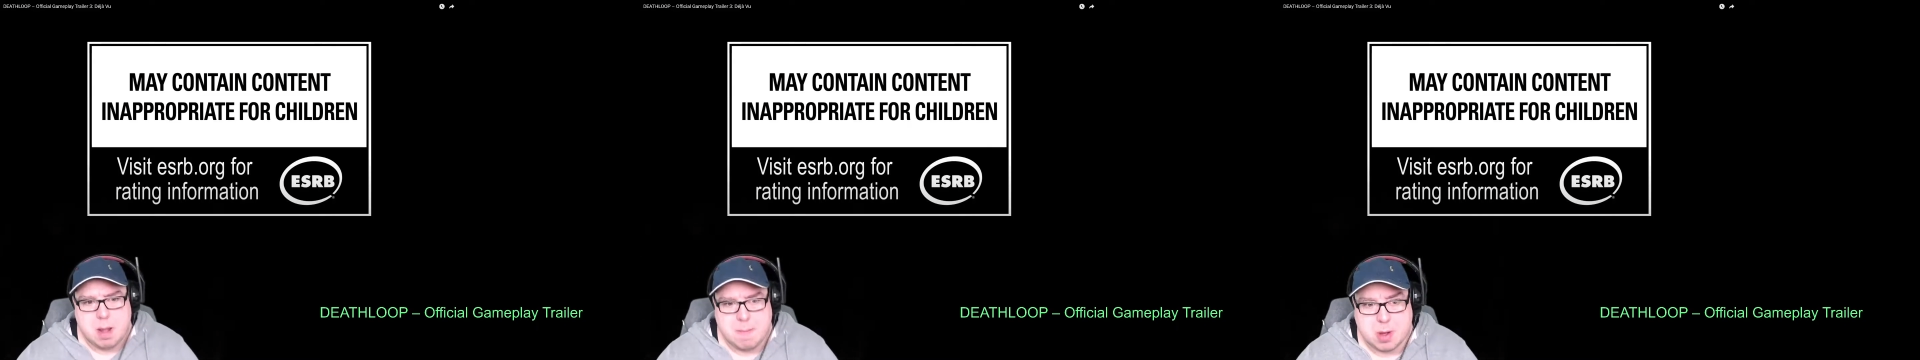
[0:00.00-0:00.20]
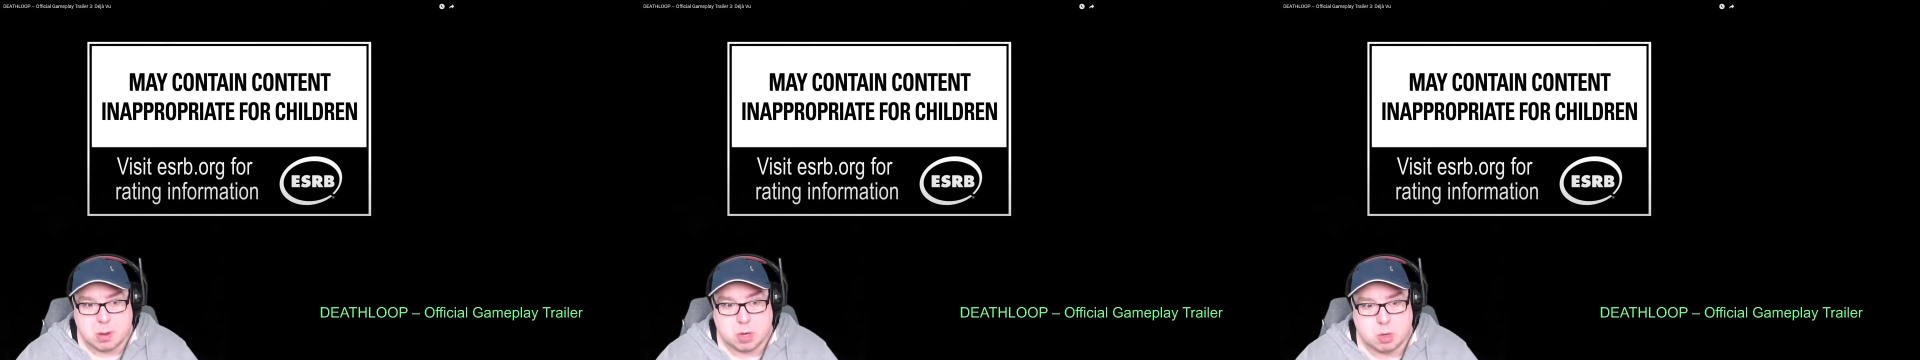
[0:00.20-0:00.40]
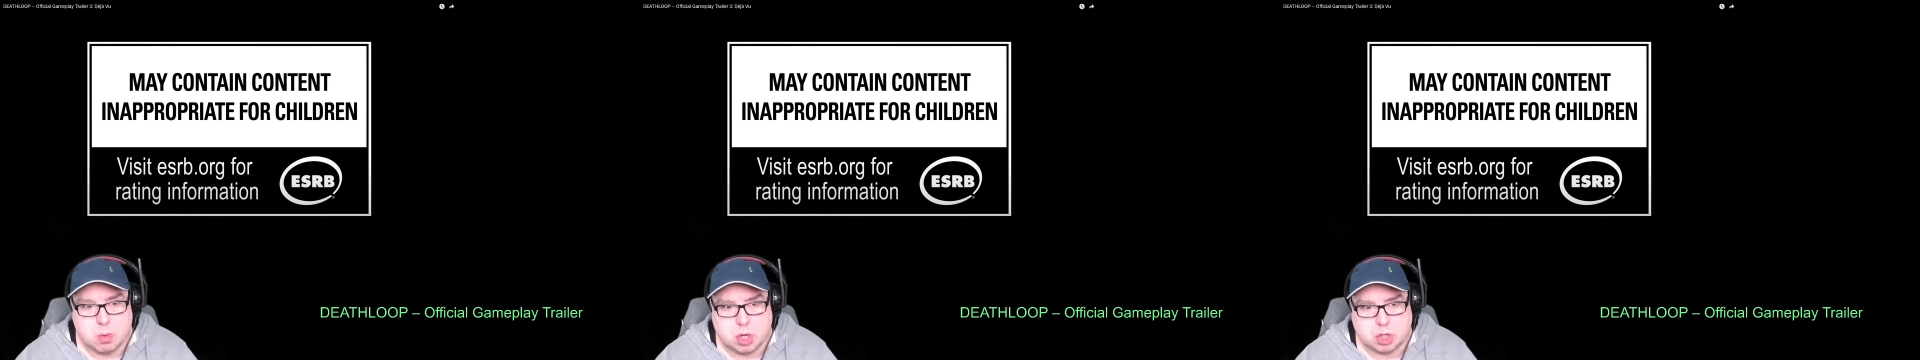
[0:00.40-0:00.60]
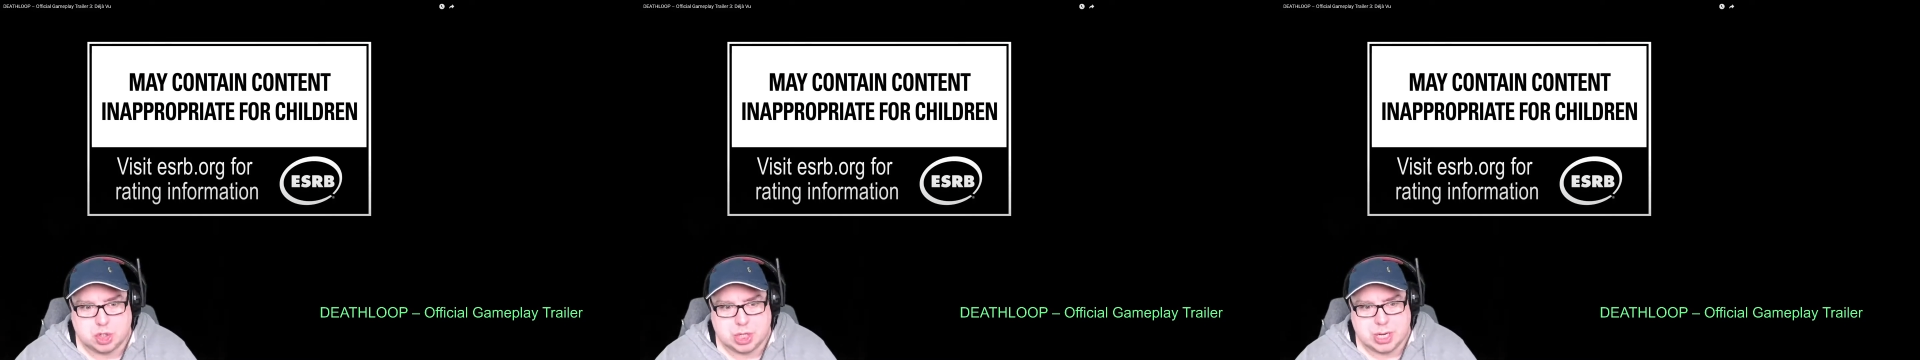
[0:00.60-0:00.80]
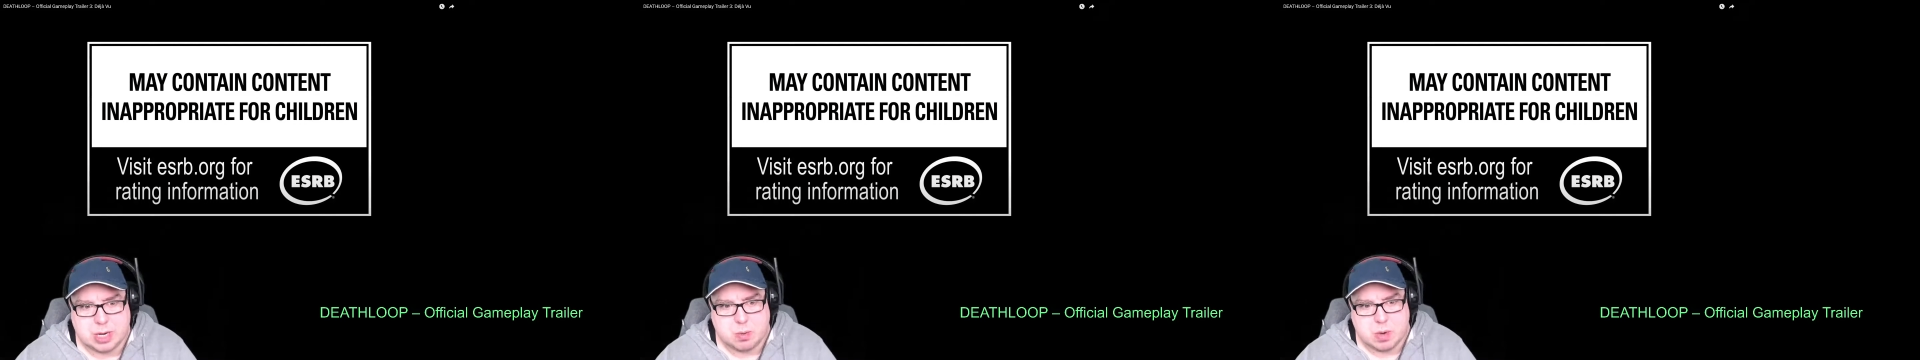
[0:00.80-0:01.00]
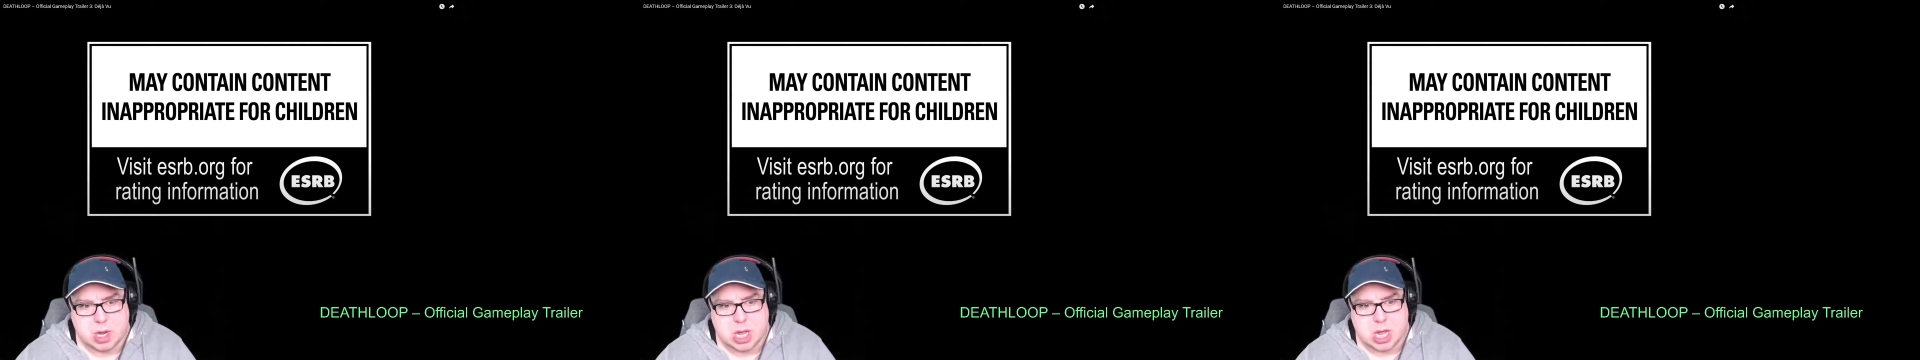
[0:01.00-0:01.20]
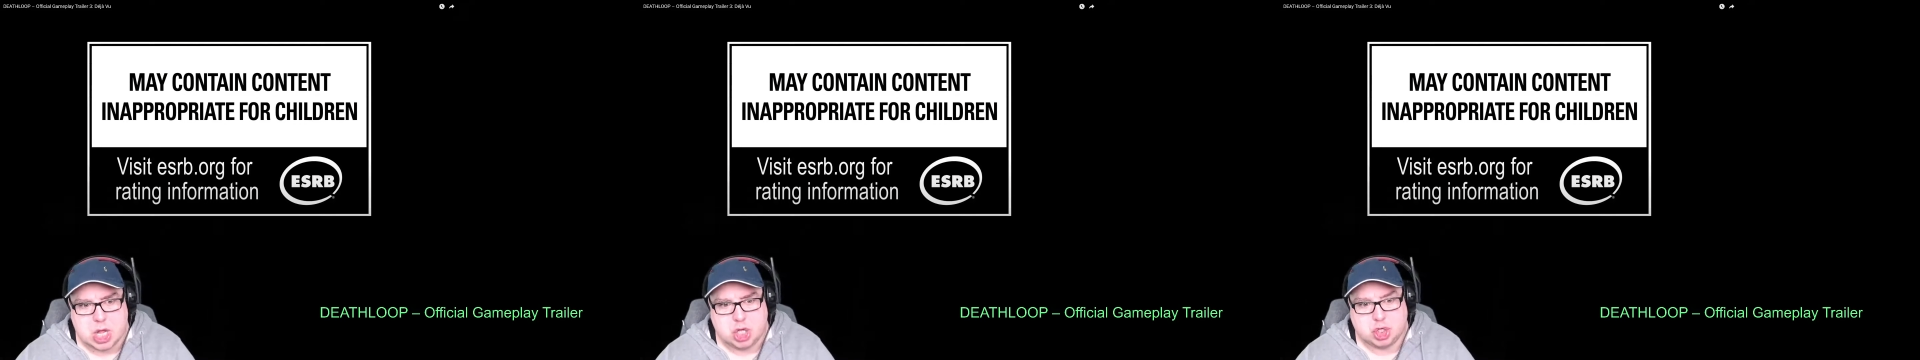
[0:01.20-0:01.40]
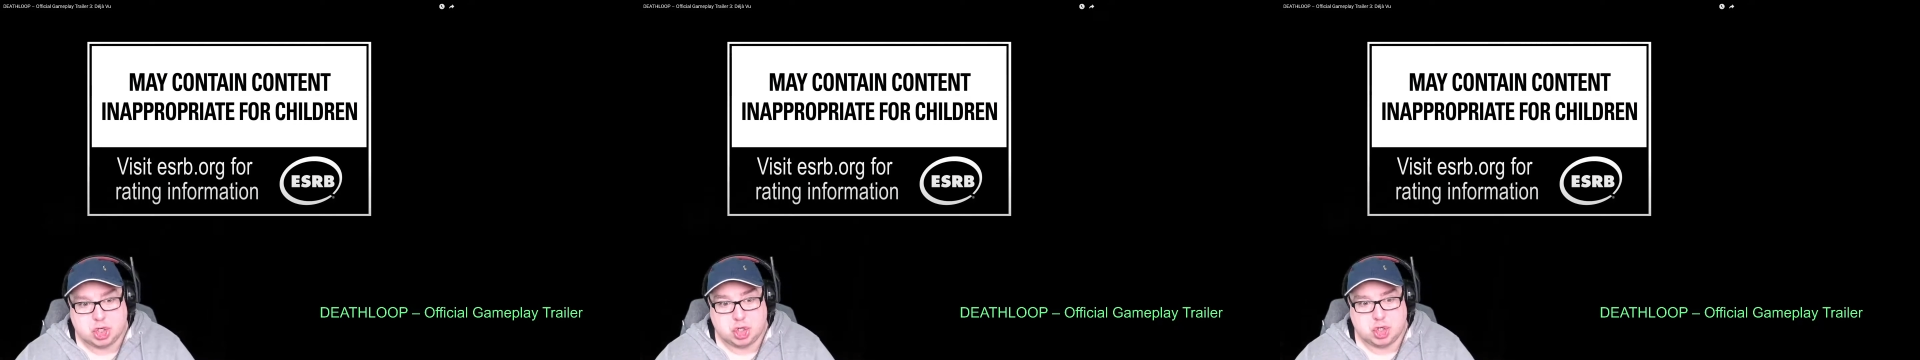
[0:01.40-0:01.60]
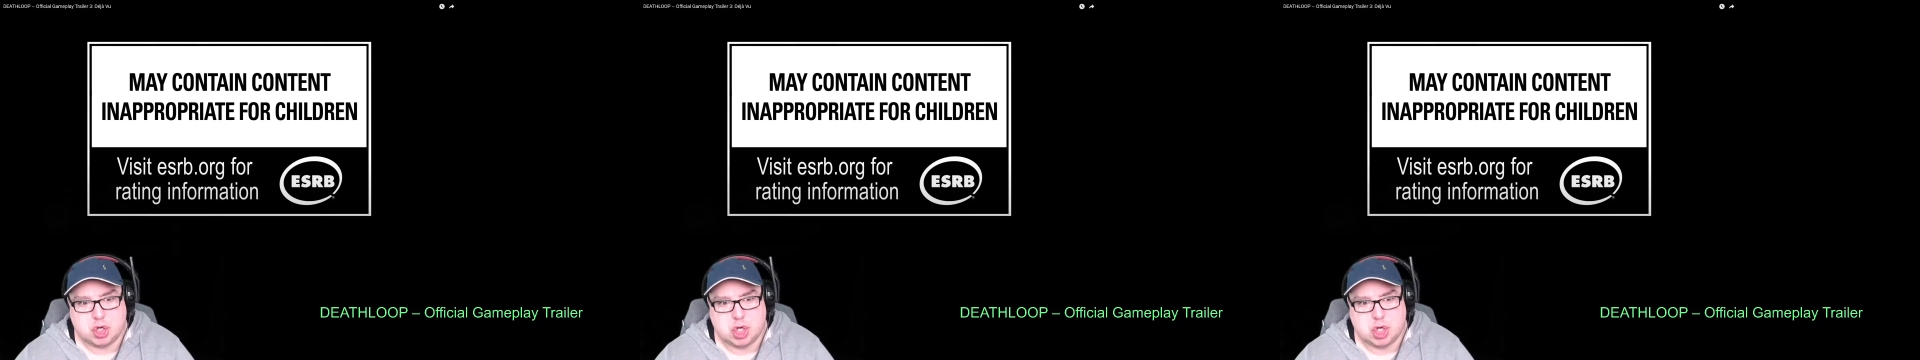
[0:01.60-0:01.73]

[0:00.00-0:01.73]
I'm gonna watch this.